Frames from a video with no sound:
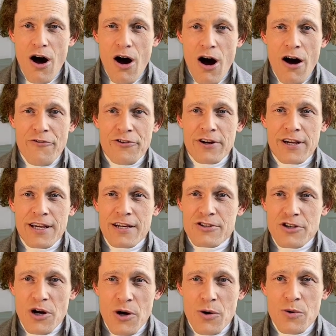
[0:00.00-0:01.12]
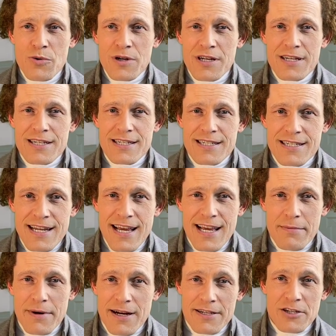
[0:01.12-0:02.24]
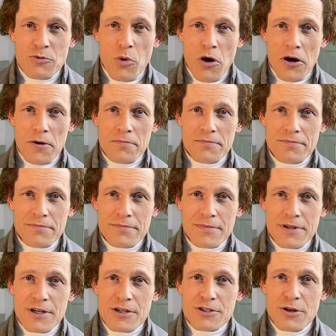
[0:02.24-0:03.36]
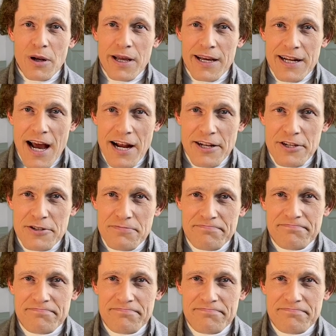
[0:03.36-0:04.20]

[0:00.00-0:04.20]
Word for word: offer his own name, as it were, to Leonidas